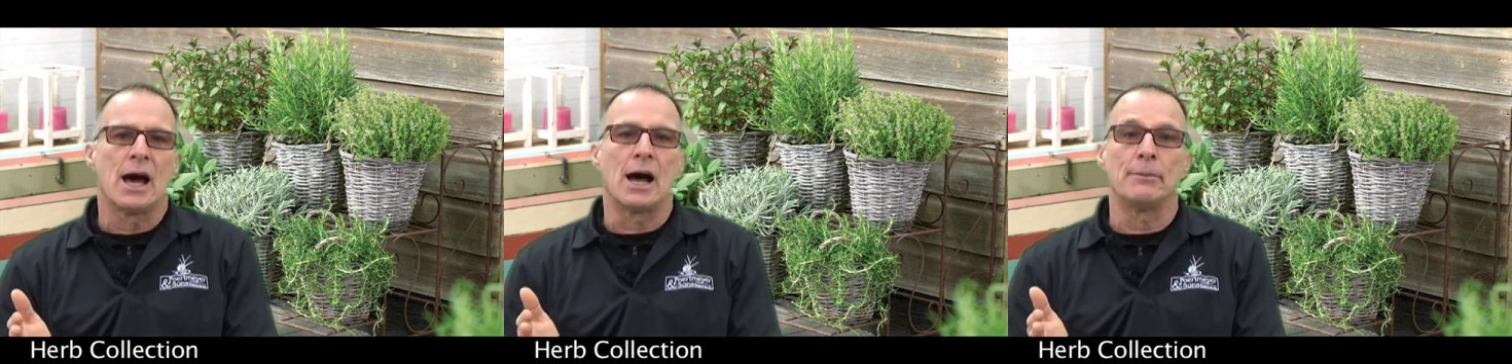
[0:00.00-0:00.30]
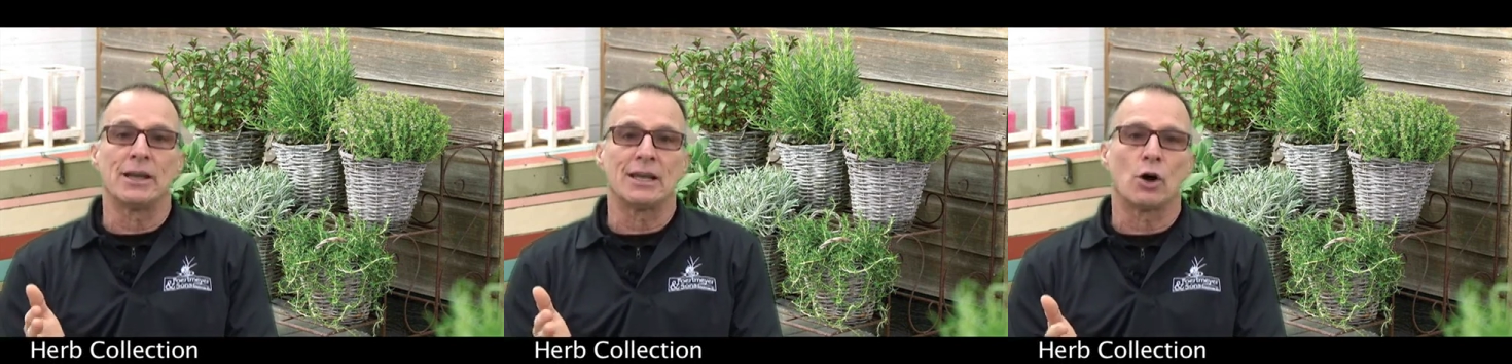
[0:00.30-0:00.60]

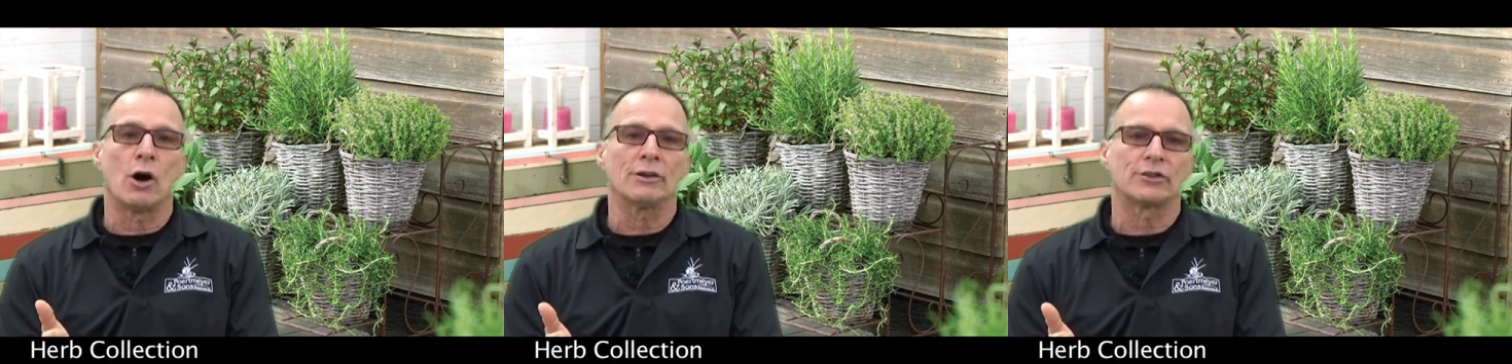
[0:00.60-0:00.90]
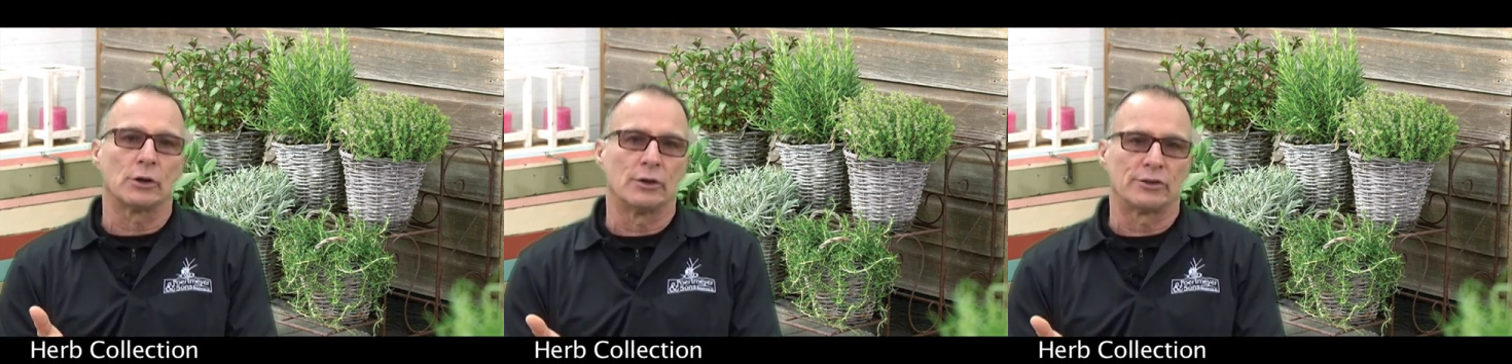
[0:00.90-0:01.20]
Um, it
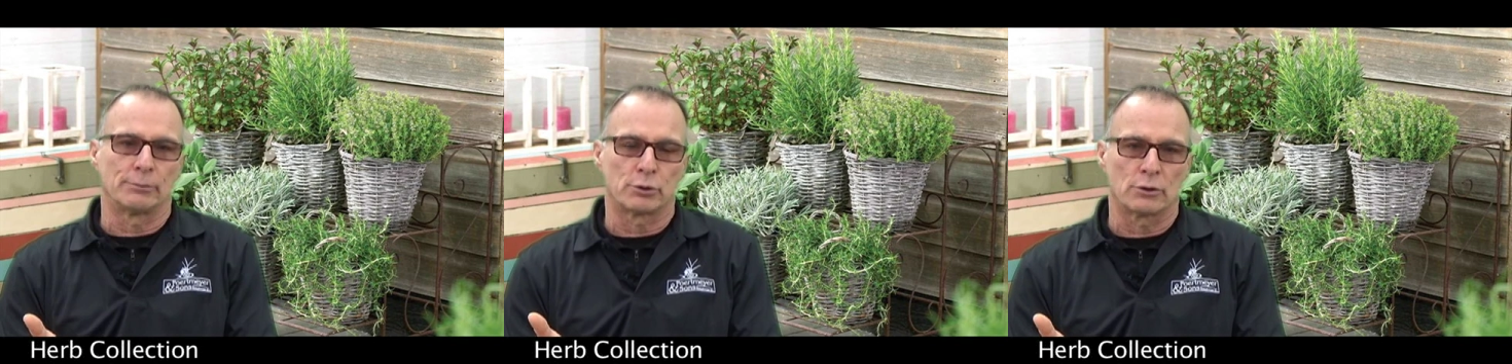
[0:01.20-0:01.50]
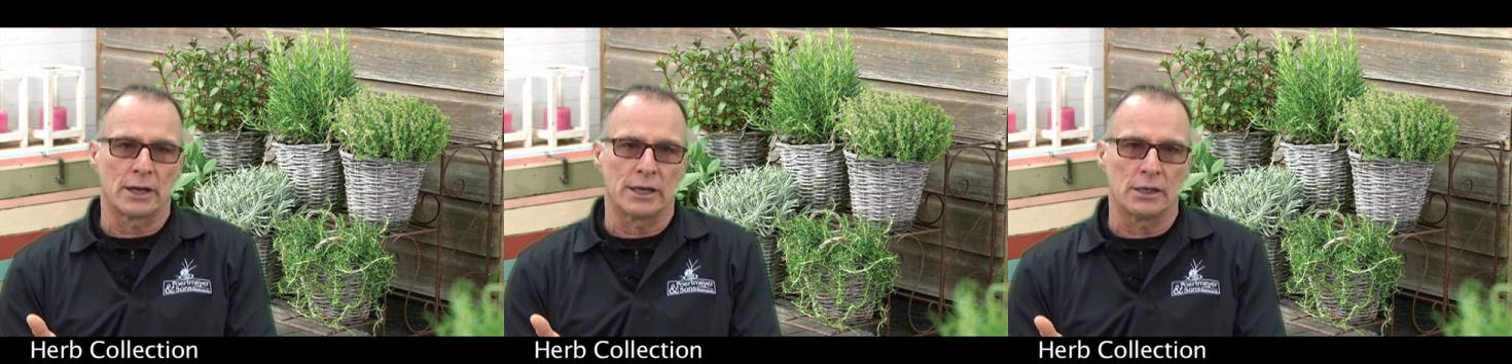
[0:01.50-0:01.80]
also is a
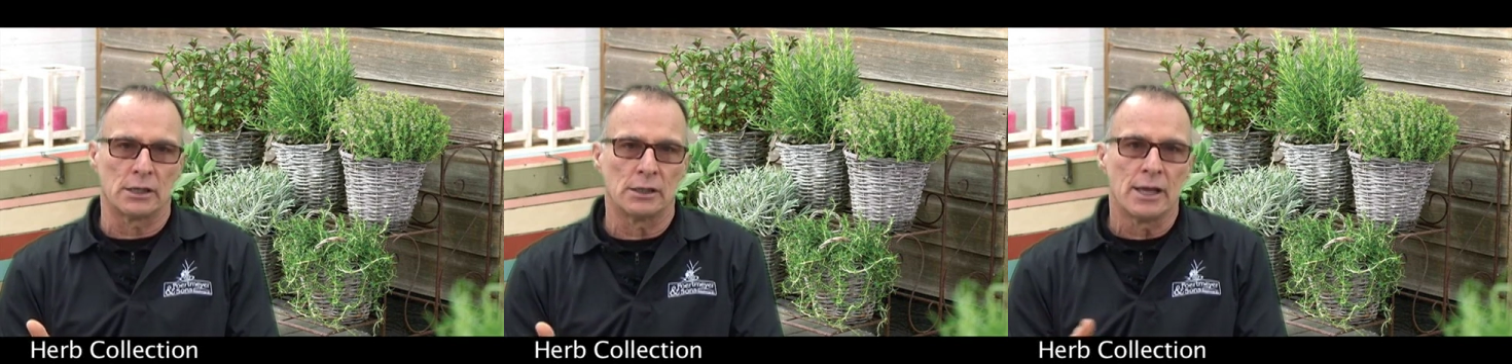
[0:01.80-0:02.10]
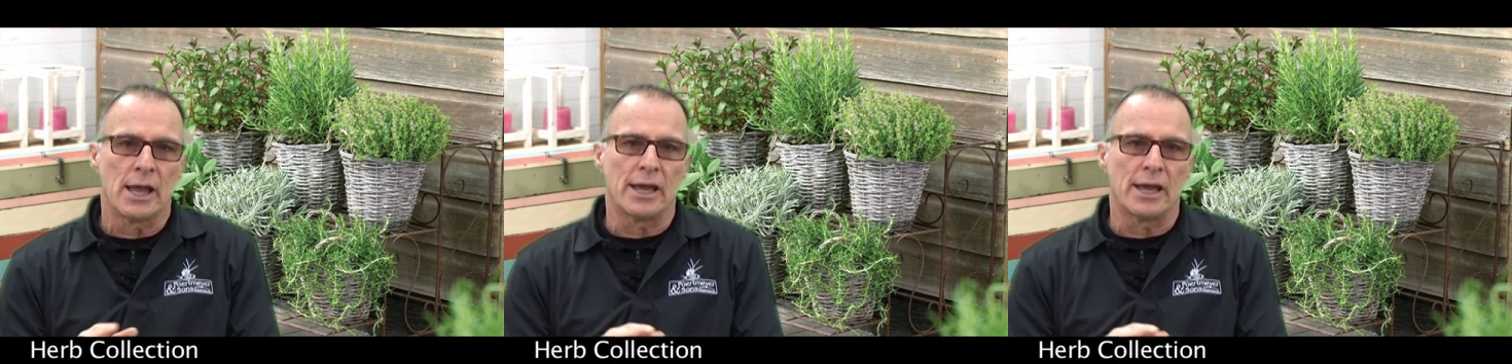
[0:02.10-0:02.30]
perennial,